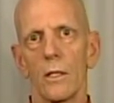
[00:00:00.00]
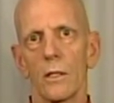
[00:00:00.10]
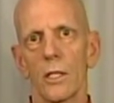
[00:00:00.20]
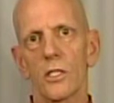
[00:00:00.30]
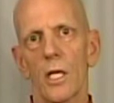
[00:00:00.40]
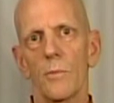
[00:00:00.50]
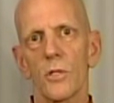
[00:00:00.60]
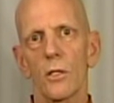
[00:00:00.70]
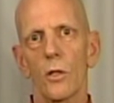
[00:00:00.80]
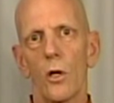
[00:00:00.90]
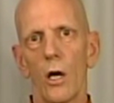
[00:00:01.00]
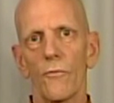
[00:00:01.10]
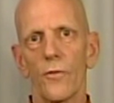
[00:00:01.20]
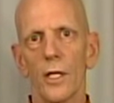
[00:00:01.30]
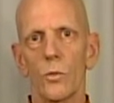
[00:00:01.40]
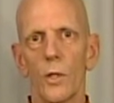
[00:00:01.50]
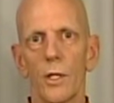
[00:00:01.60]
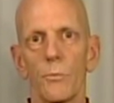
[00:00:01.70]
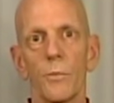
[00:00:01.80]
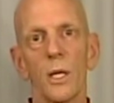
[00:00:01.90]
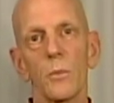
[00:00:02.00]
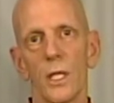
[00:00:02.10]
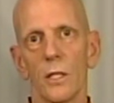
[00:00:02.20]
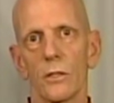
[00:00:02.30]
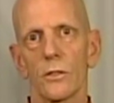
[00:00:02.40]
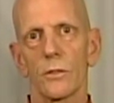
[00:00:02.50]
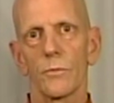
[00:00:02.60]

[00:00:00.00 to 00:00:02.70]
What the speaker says: This comes into conflict with impermanence.